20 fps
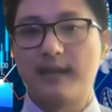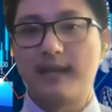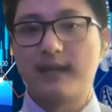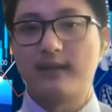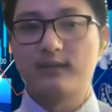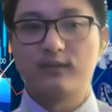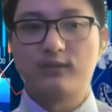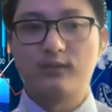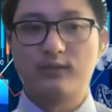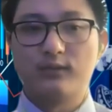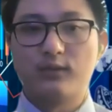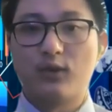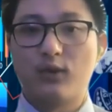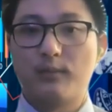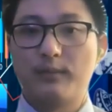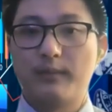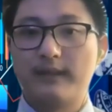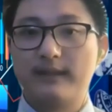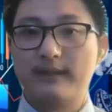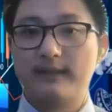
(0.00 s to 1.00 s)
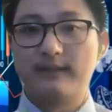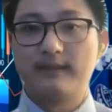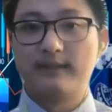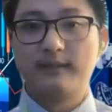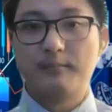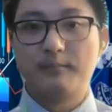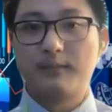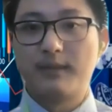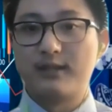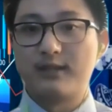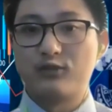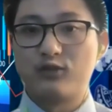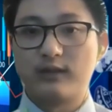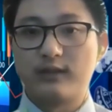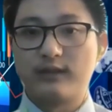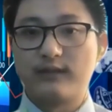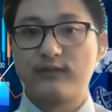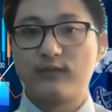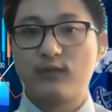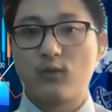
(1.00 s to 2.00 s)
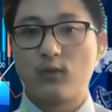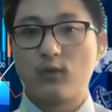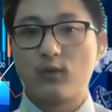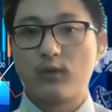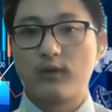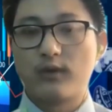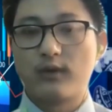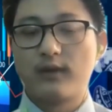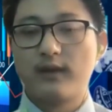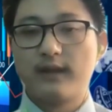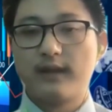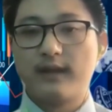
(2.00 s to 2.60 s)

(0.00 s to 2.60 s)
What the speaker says: how to open MetaTrader 4,